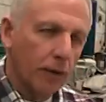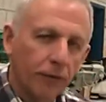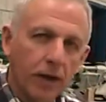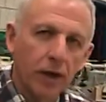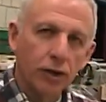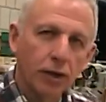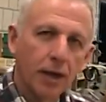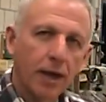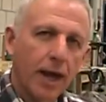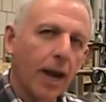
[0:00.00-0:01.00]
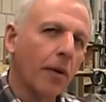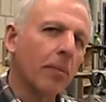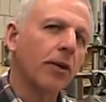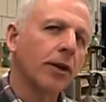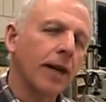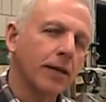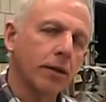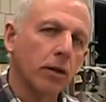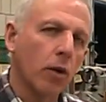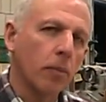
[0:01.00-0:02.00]
finish, and I want to put a nice
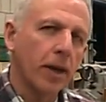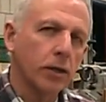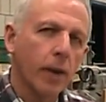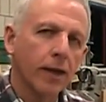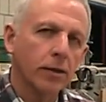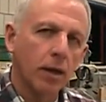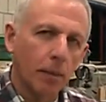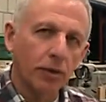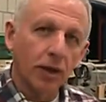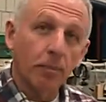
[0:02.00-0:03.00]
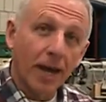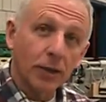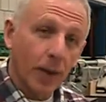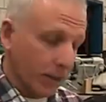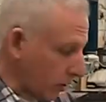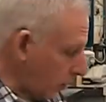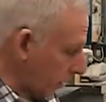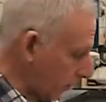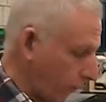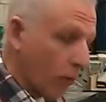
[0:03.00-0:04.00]
little coat of paste wax on. I put the paste wax on with
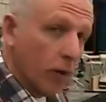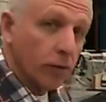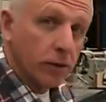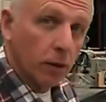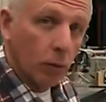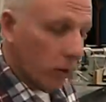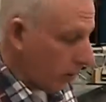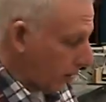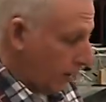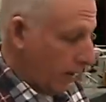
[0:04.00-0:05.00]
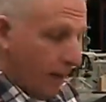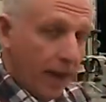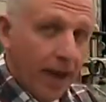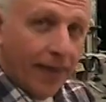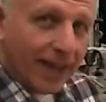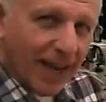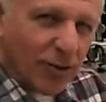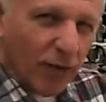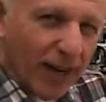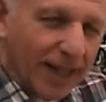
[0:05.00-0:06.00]
the 4.0 steel wool, and that takes
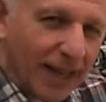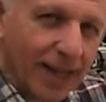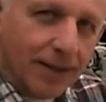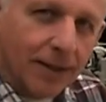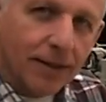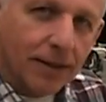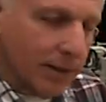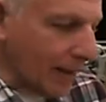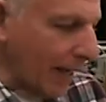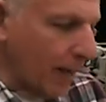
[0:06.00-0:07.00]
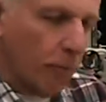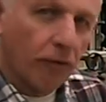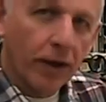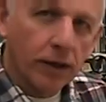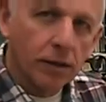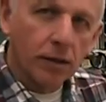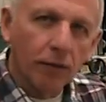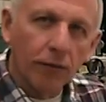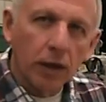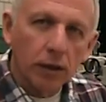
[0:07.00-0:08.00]
off any slight imperfections in the
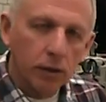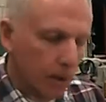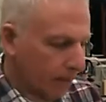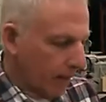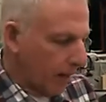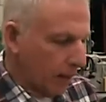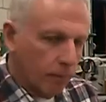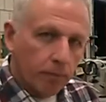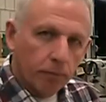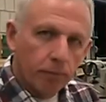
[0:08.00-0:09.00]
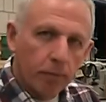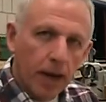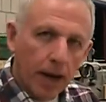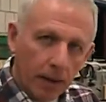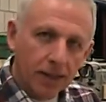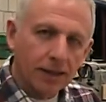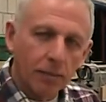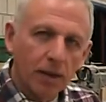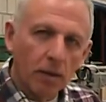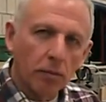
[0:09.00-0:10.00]
finish. And at the same
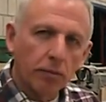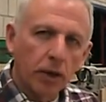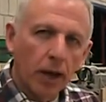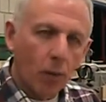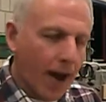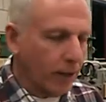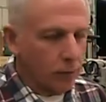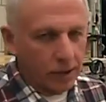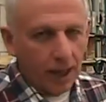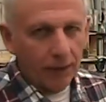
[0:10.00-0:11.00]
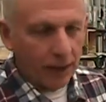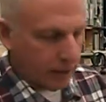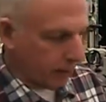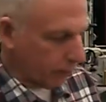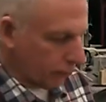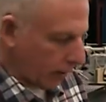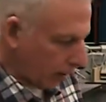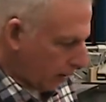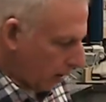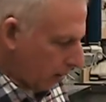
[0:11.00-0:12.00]
time, I'm applying wax, so it's kind of a nice little trick.
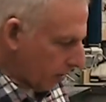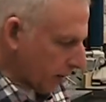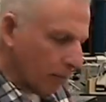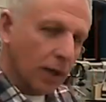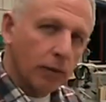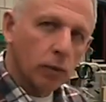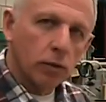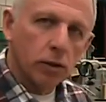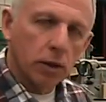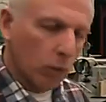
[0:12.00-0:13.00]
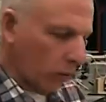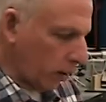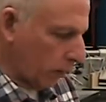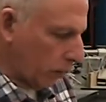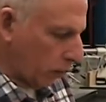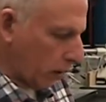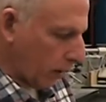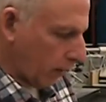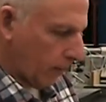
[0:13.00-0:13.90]
But sometimes we use steel wool in woodworking,